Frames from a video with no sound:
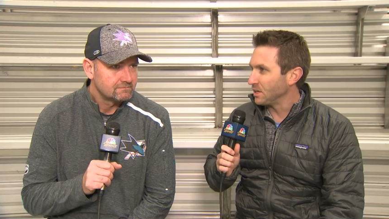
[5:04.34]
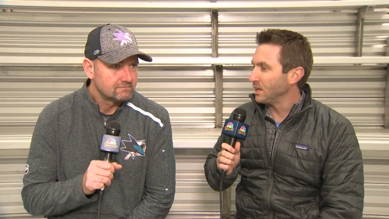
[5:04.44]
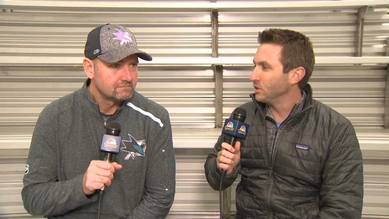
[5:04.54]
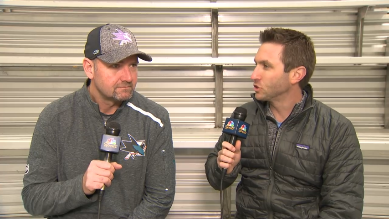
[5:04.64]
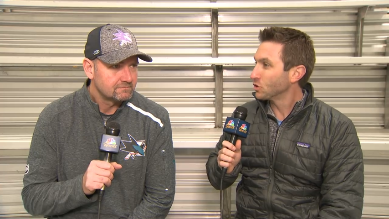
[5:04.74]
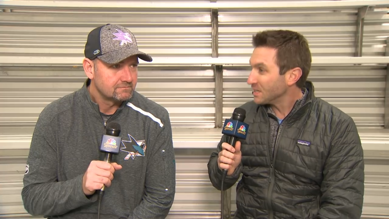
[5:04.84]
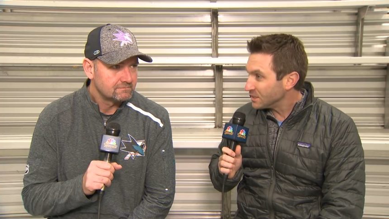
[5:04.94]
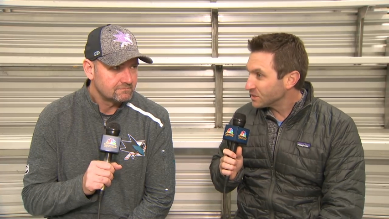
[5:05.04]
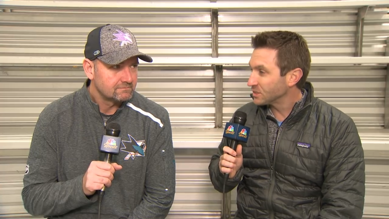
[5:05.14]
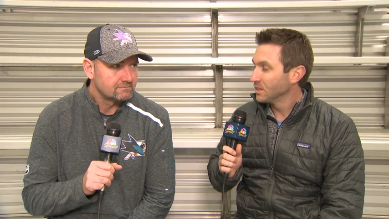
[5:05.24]
Speaker 1: knee
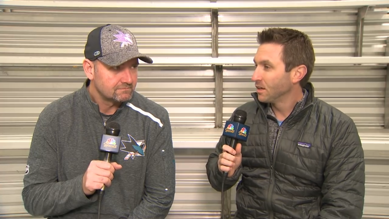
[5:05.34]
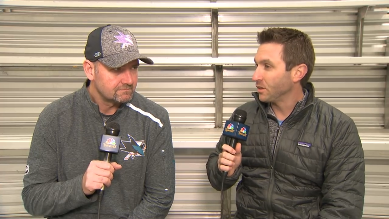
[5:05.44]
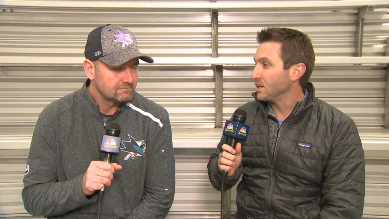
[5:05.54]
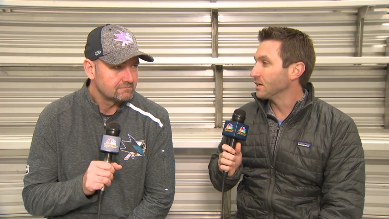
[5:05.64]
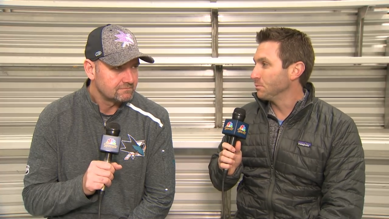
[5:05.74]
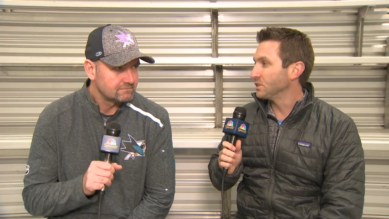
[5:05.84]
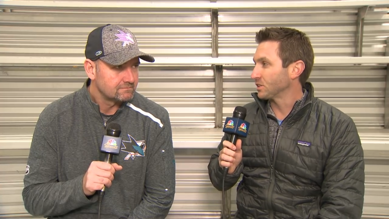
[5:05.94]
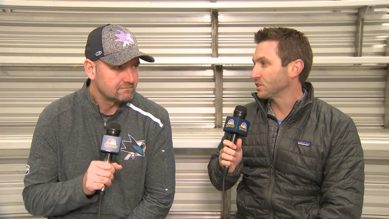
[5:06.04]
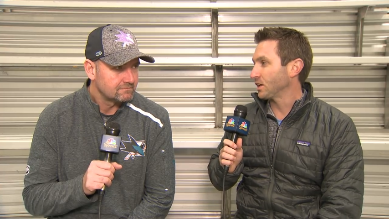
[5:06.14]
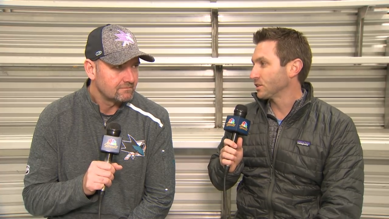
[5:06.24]
injuries, that he can be
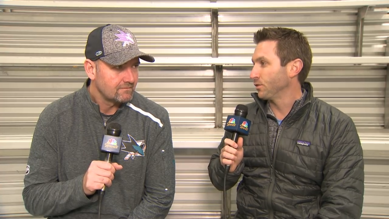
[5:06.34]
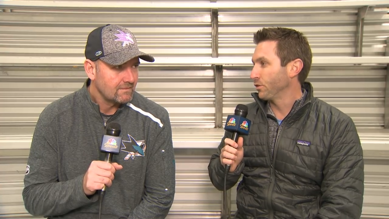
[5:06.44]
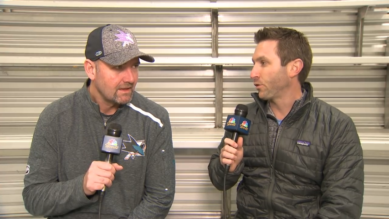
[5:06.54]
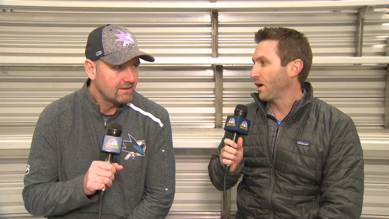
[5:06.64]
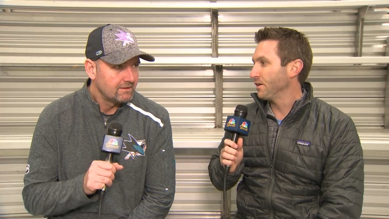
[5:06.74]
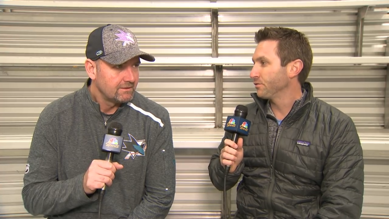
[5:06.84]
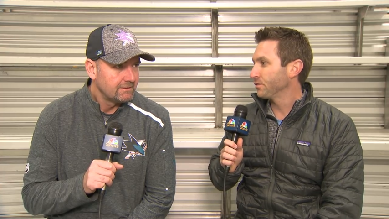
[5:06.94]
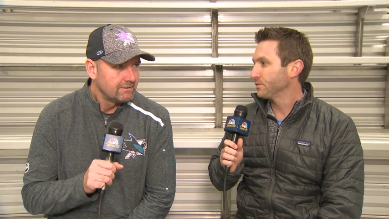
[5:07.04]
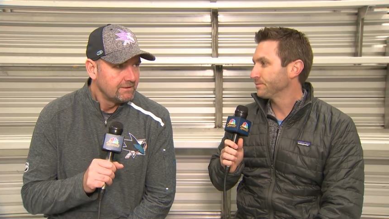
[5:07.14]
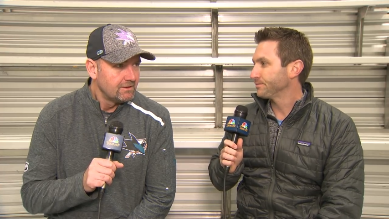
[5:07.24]
successful and thrive?
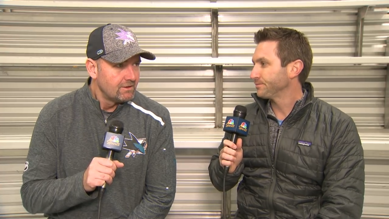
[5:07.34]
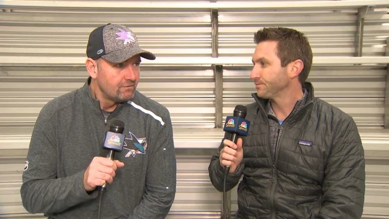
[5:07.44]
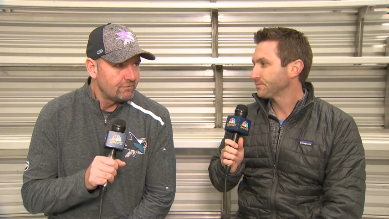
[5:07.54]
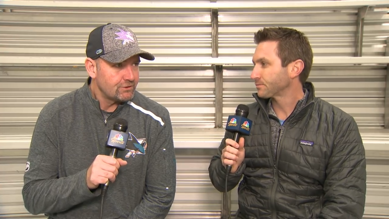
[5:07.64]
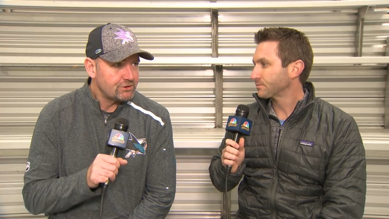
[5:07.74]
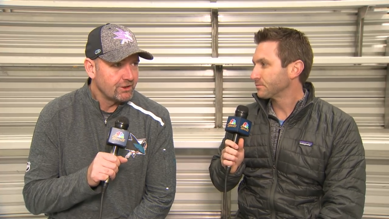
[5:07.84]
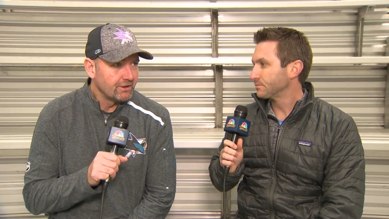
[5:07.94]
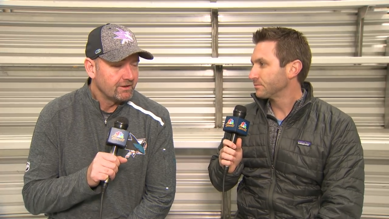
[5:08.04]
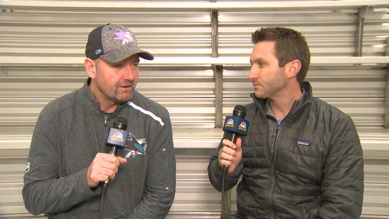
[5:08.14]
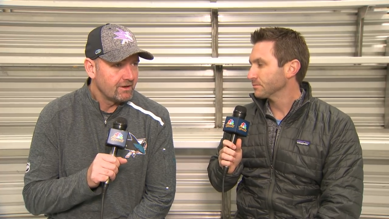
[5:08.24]
Speaker 2: For
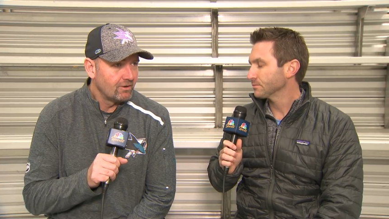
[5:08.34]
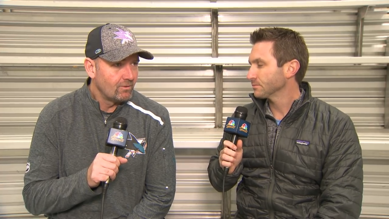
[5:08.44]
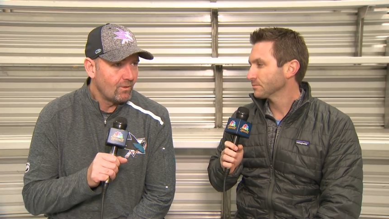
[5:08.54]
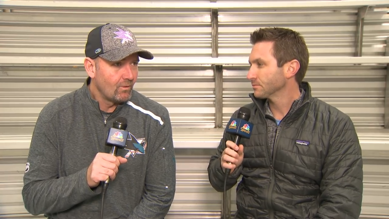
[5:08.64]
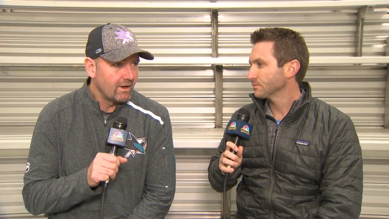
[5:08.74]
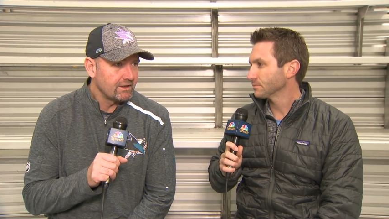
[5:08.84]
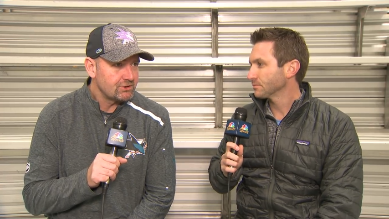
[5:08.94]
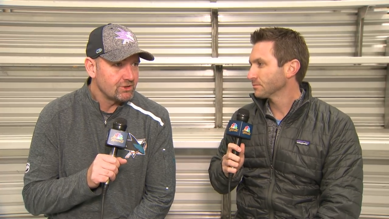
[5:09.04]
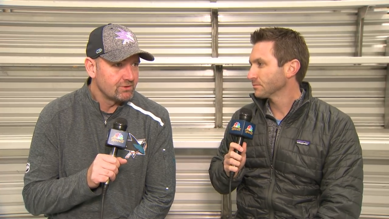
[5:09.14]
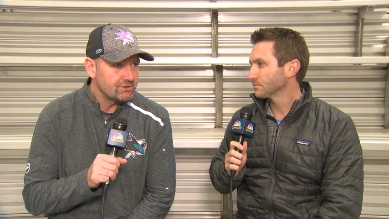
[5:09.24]
sure. You know, one, it
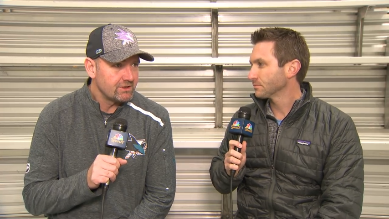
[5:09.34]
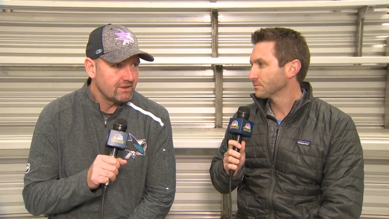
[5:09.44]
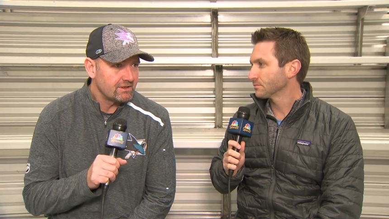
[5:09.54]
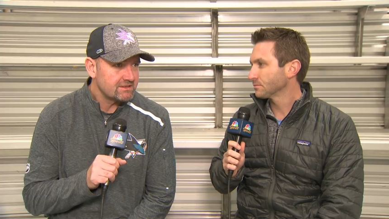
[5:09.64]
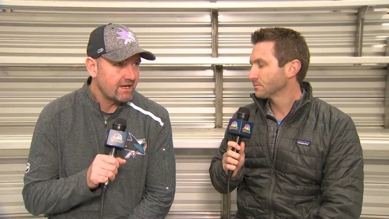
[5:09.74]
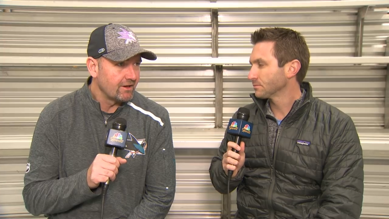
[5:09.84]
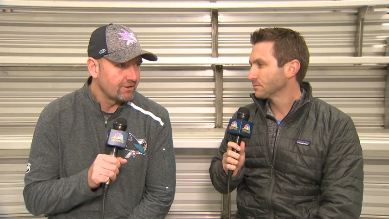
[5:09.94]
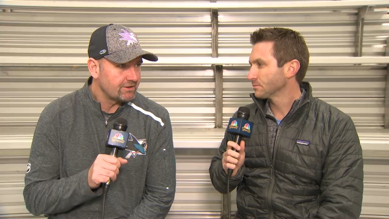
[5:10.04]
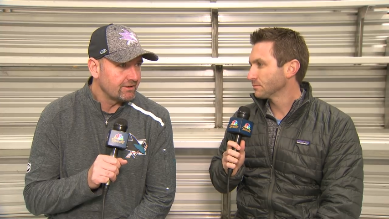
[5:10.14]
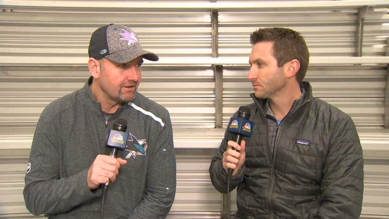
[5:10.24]
shows you his
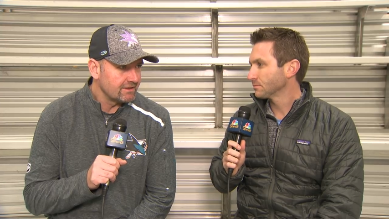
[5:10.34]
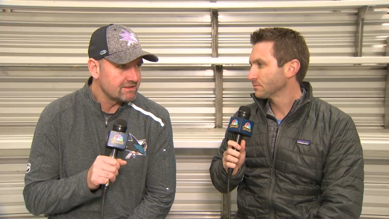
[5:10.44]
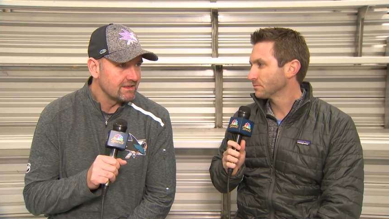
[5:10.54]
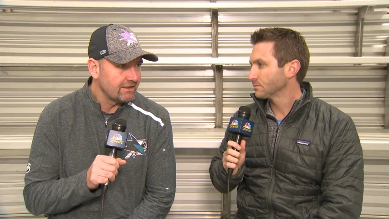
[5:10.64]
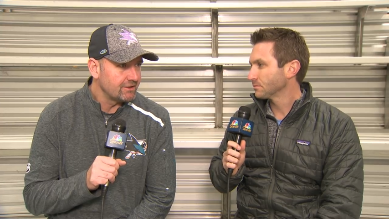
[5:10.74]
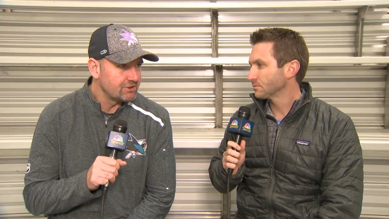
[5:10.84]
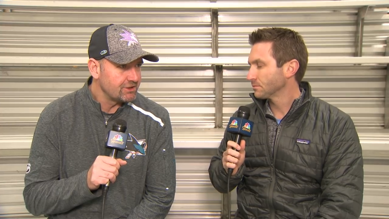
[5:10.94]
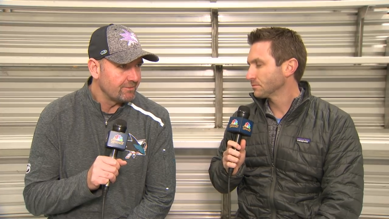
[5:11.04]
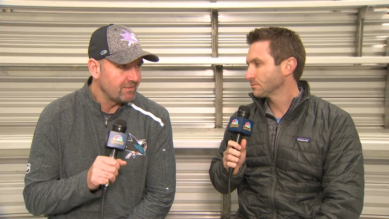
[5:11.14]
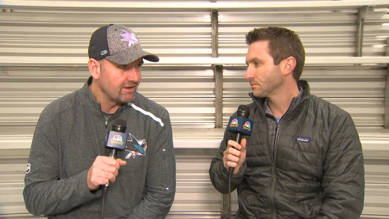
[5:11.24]
character and his
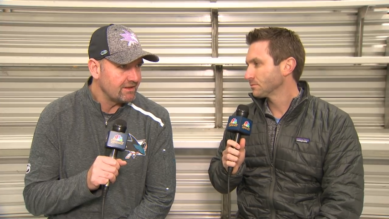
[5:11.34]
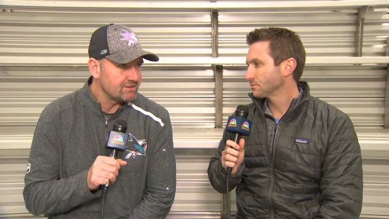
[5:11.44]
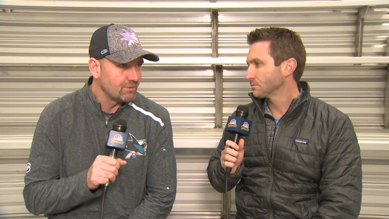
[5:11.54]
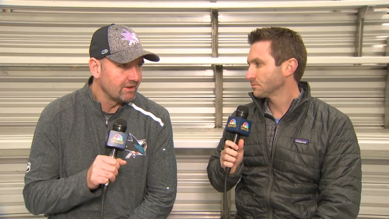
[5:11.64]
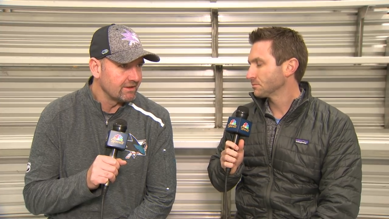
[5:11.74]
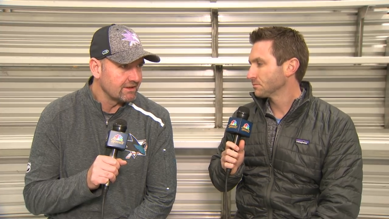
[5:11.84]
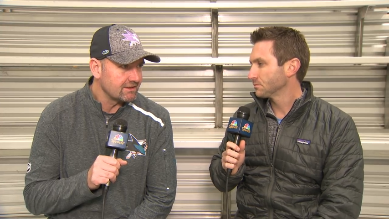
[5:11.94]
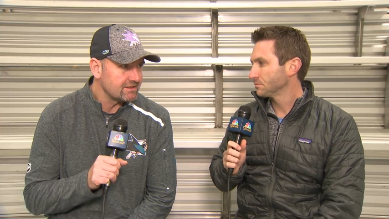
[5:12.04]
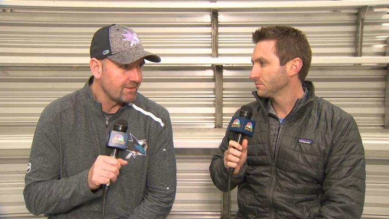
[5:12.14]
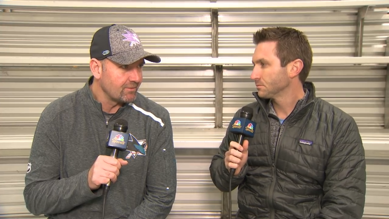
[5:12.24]
leadership, that he's willing to
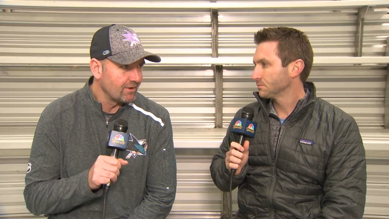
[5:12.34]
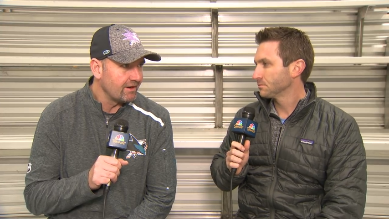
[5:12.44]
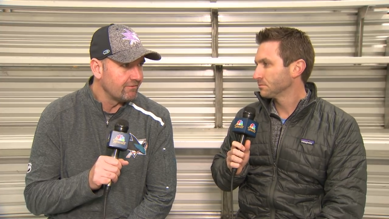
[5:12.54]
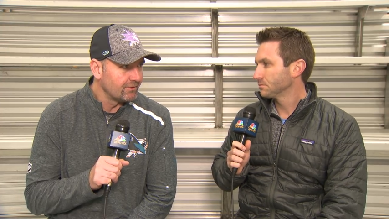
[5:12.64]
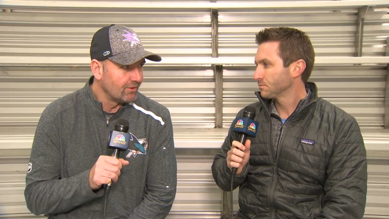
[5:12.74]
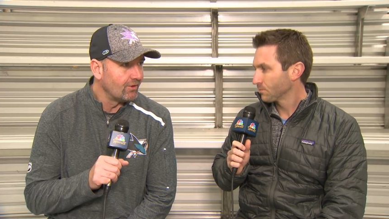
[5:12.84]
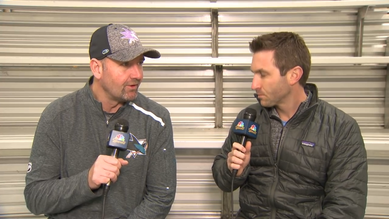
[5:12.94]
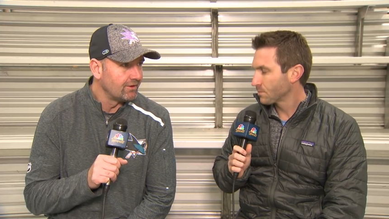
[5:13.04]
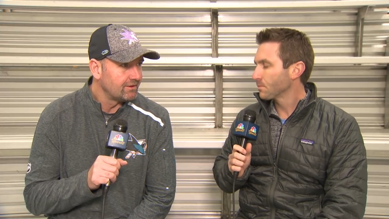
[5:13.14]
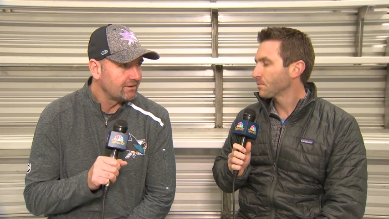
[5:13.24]
accept whatever role